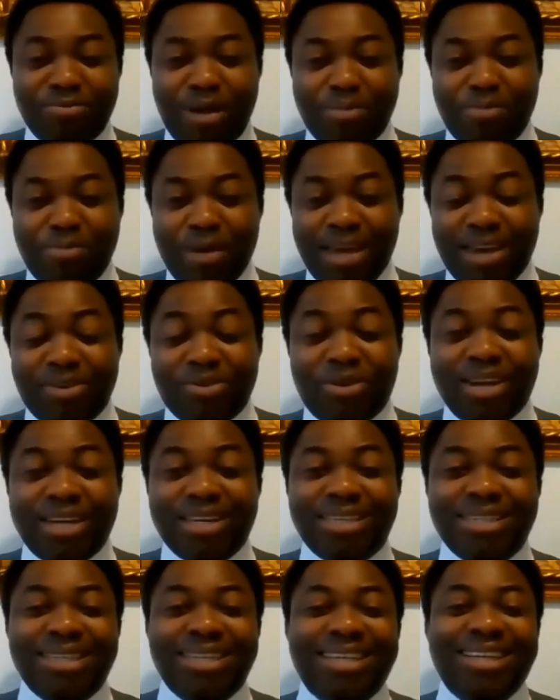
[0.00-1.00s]
pay
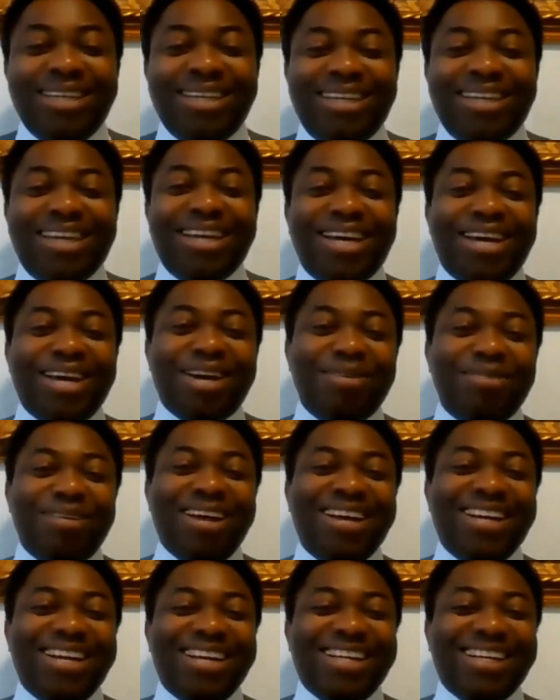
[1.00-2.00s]
grade.
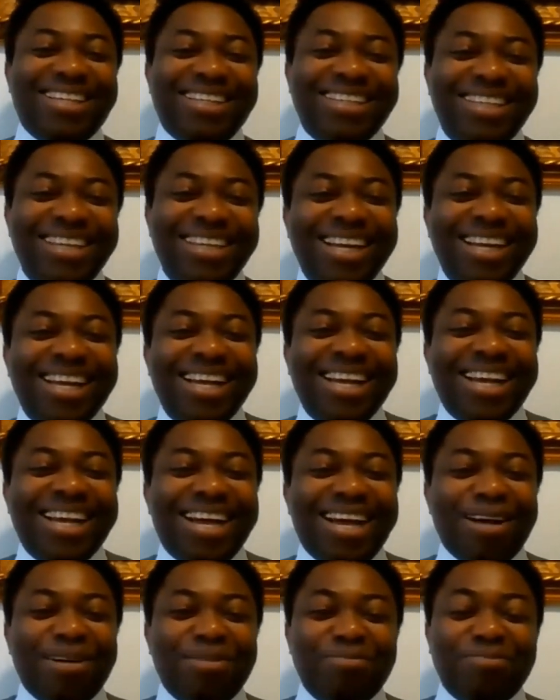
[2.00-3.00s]

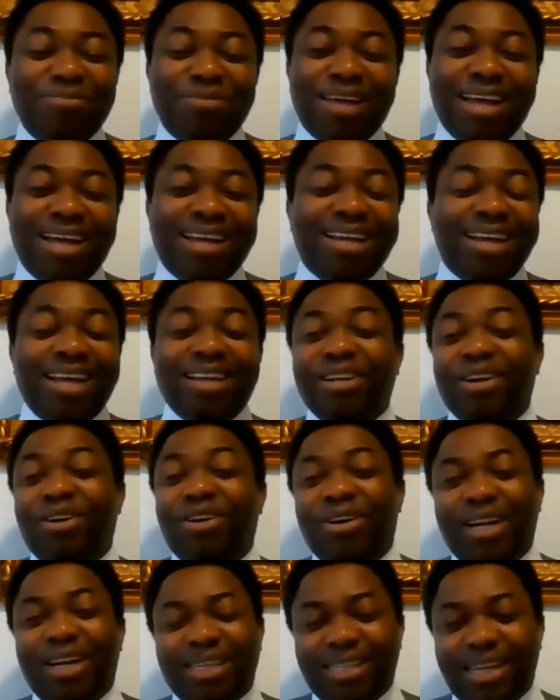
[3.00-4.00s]

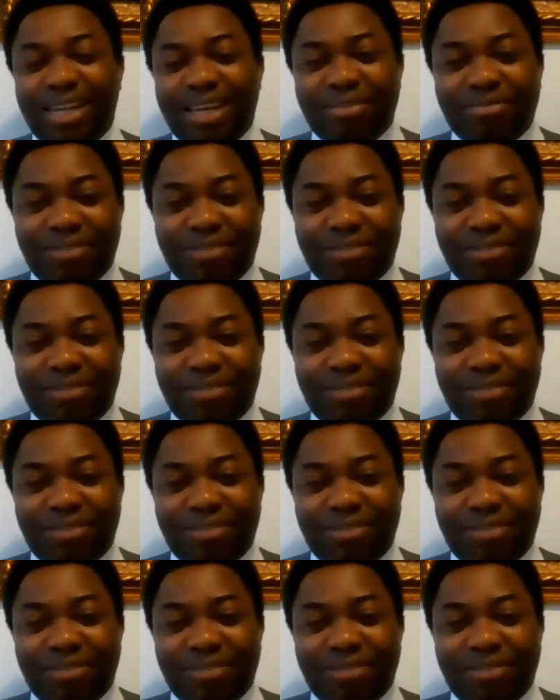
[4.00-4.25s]
Honestly,